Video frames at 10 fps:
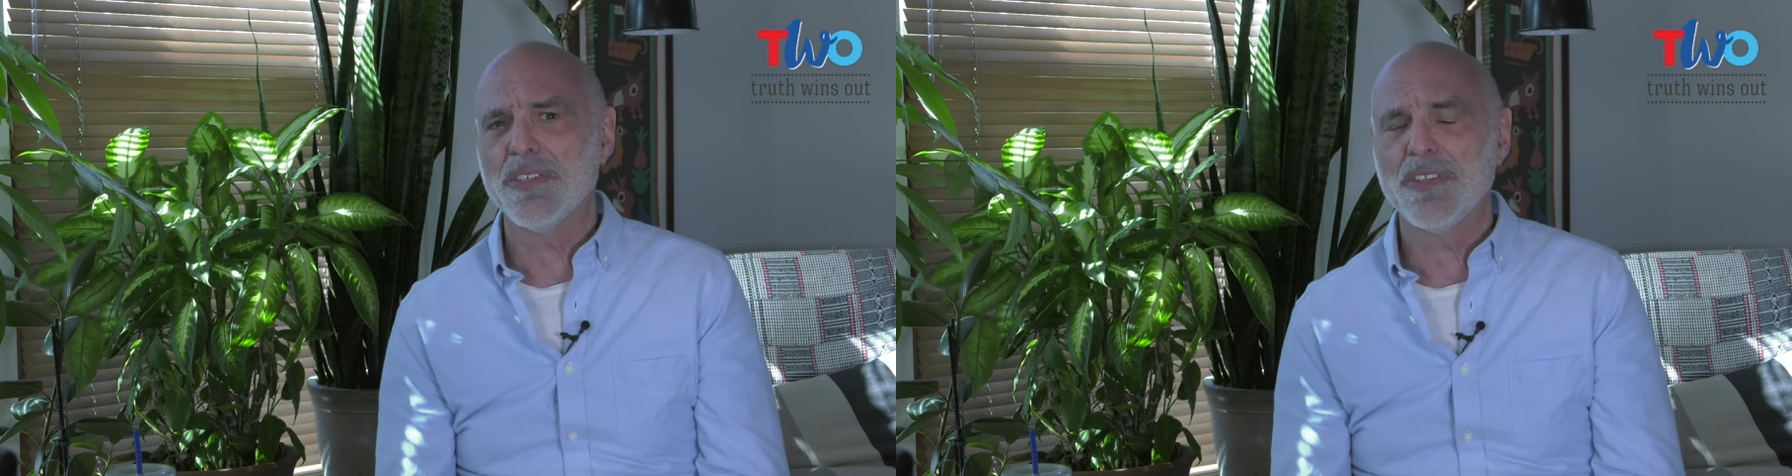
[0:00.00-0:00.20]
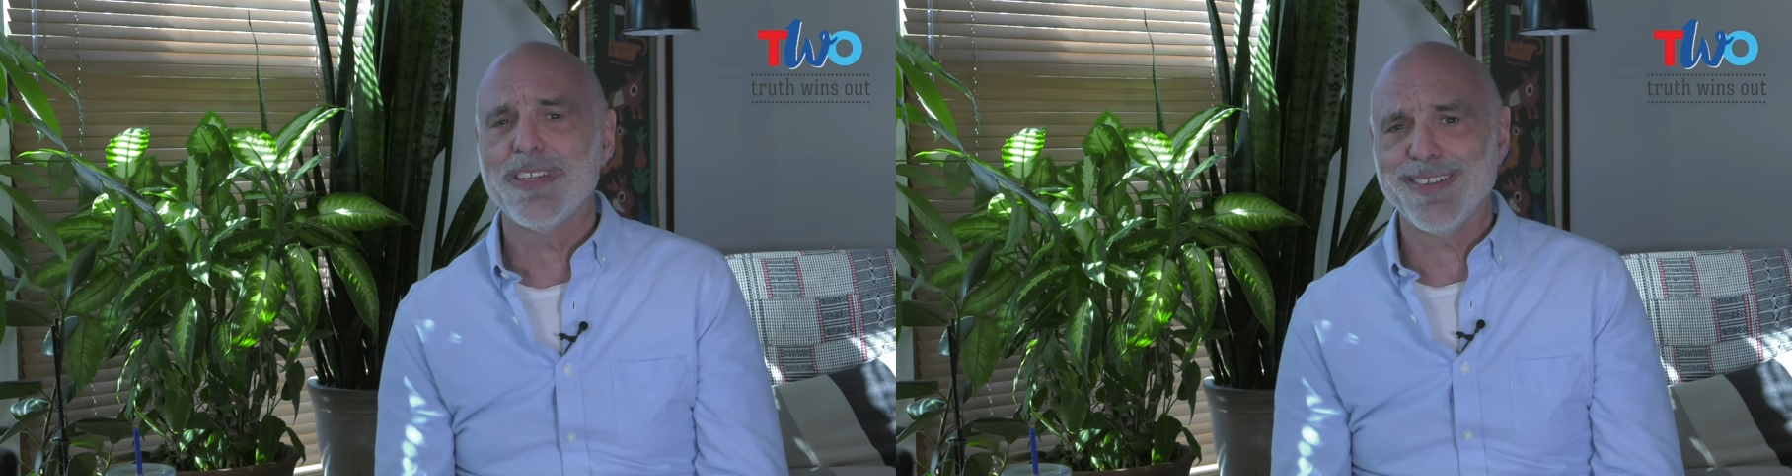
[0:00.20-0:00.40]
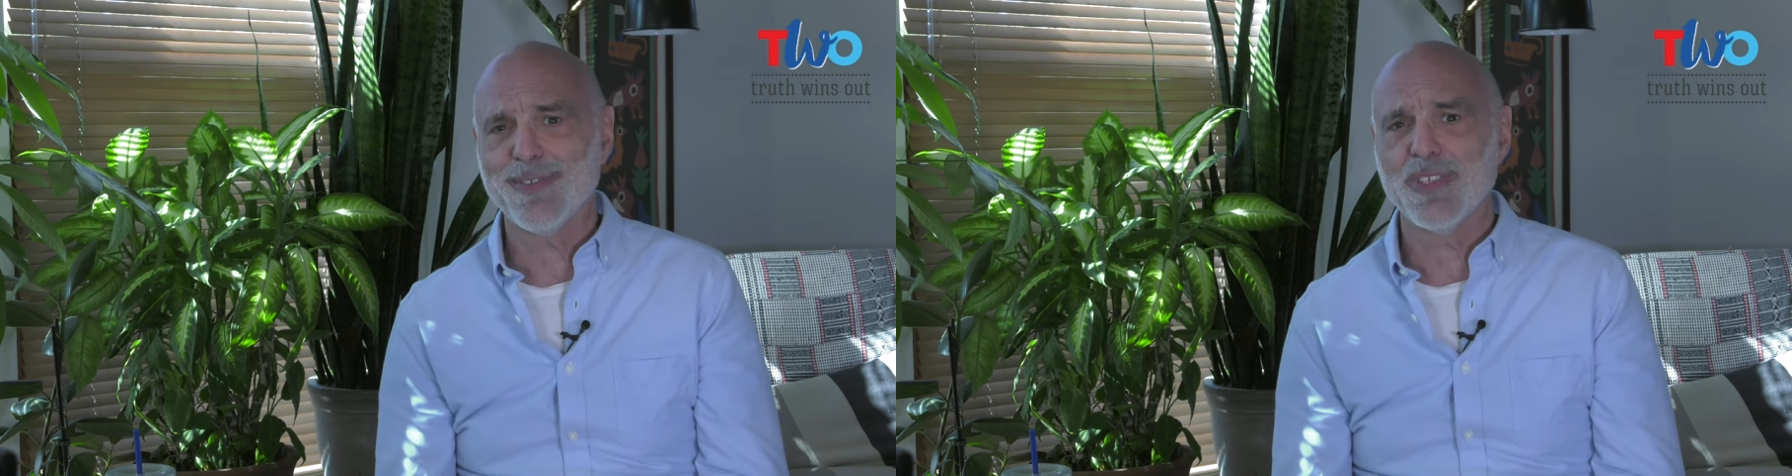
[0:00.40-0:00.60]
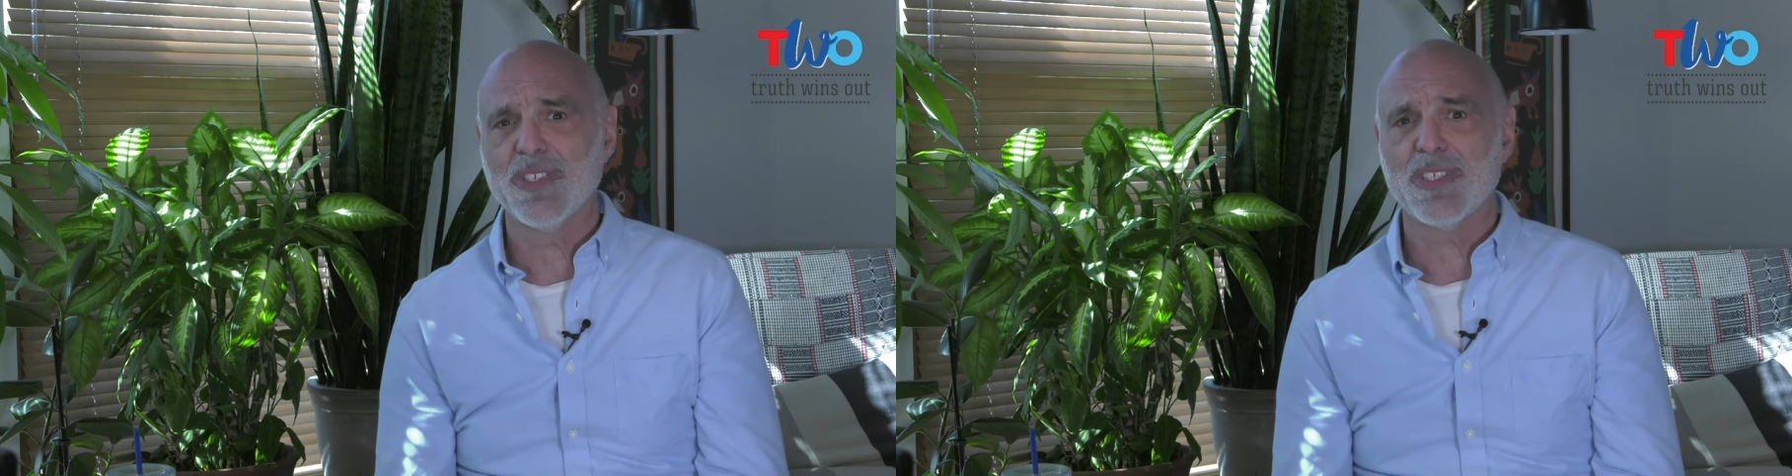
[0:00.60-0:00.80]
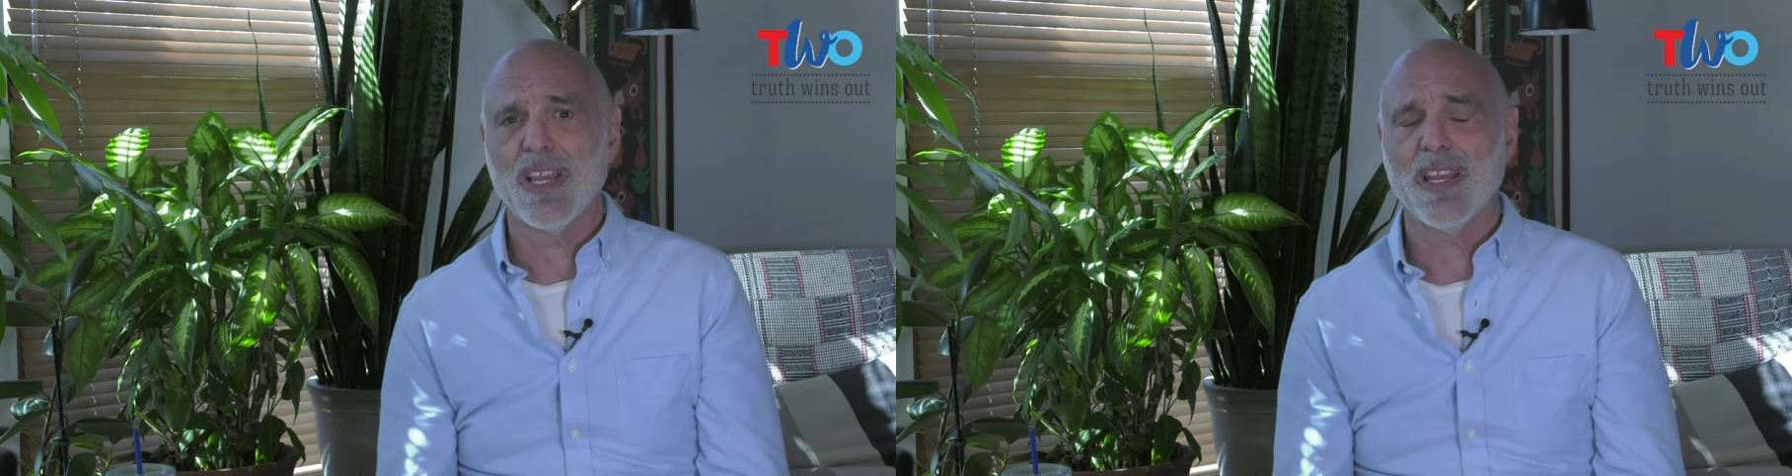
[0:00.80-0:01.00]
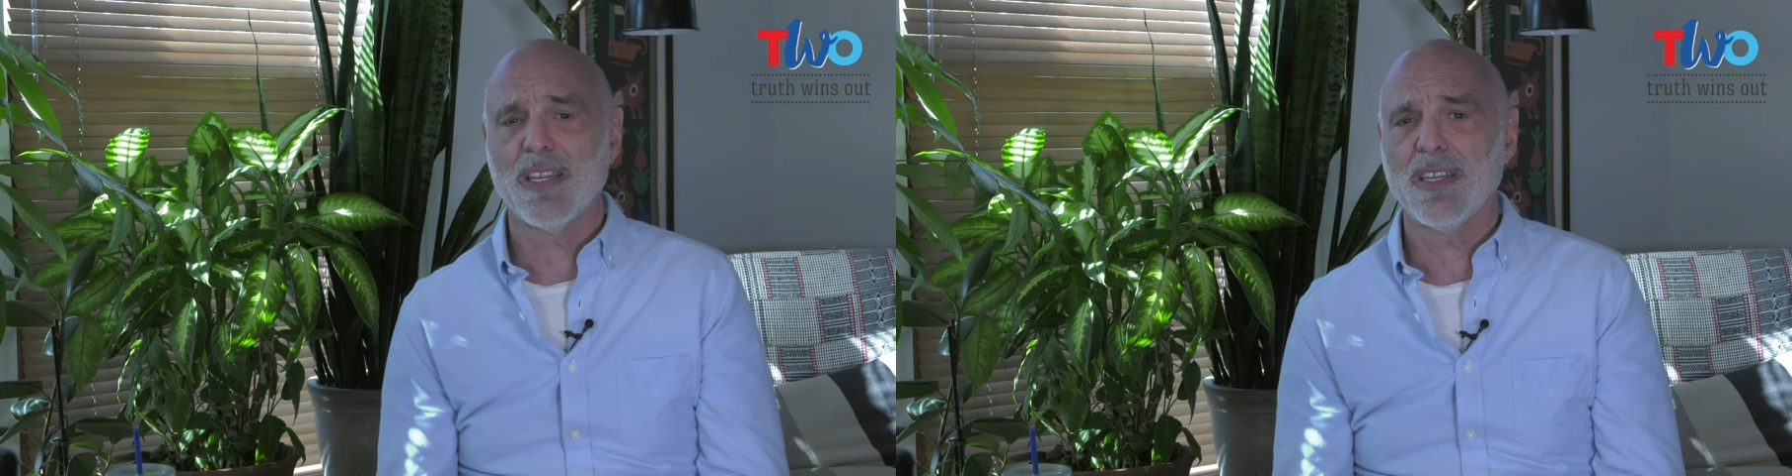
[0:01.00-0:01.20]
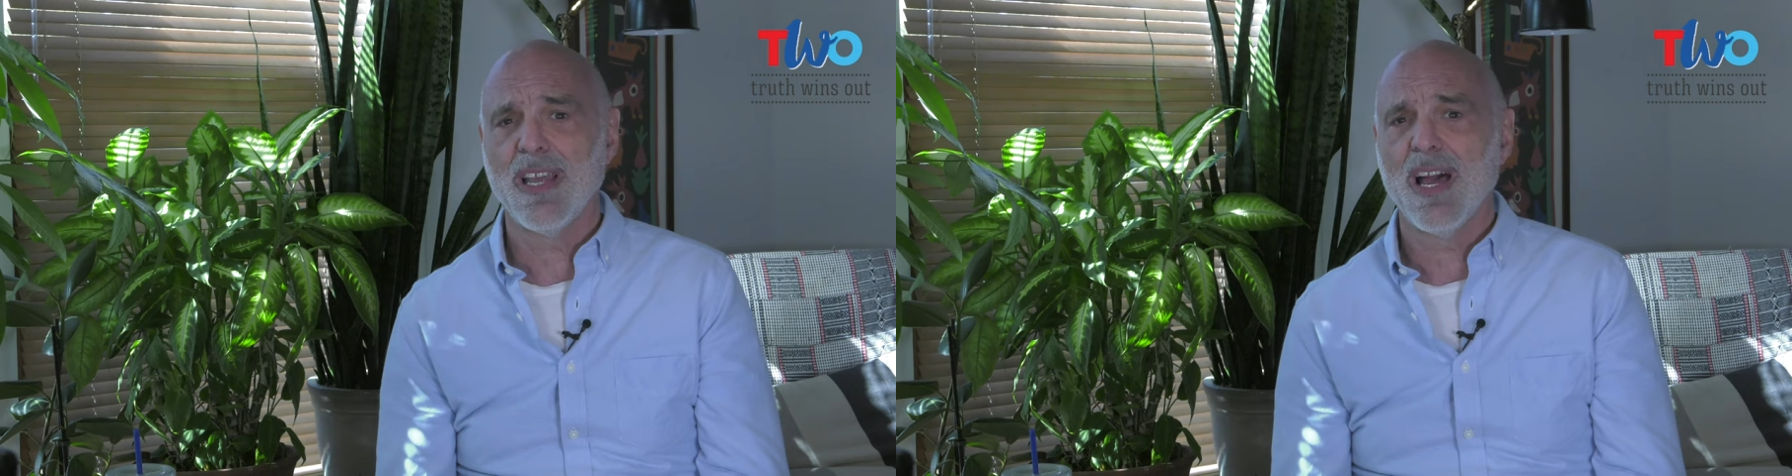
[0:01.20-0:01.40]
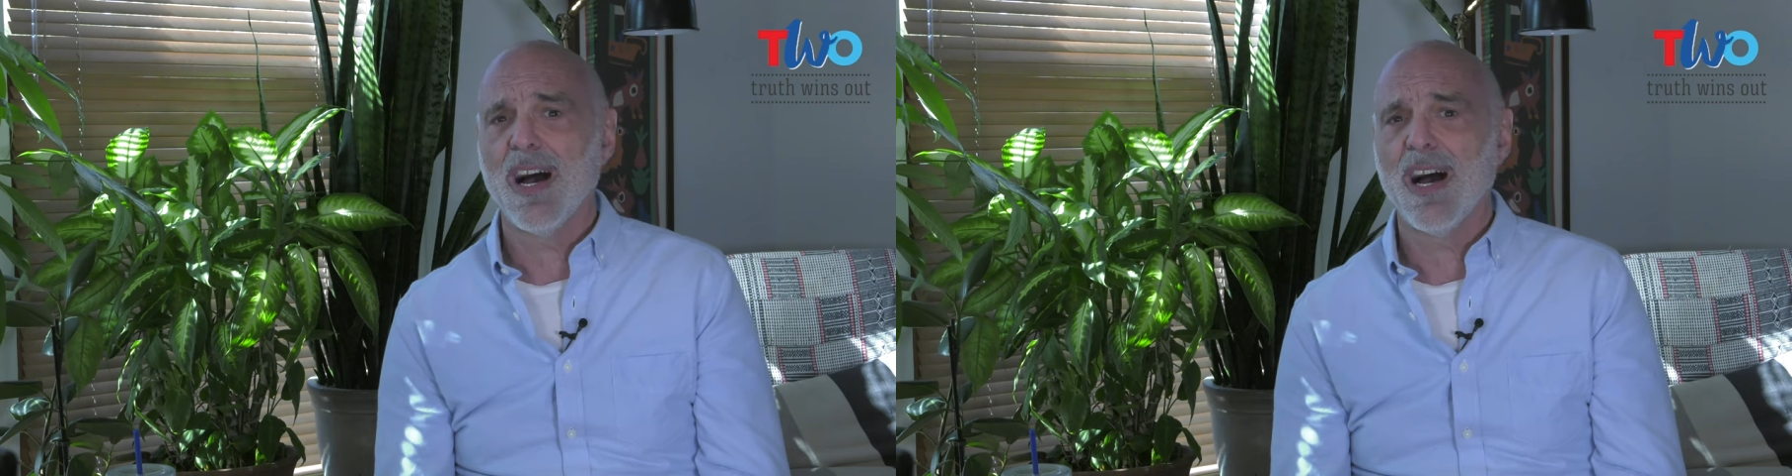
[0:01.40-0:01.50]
and different, and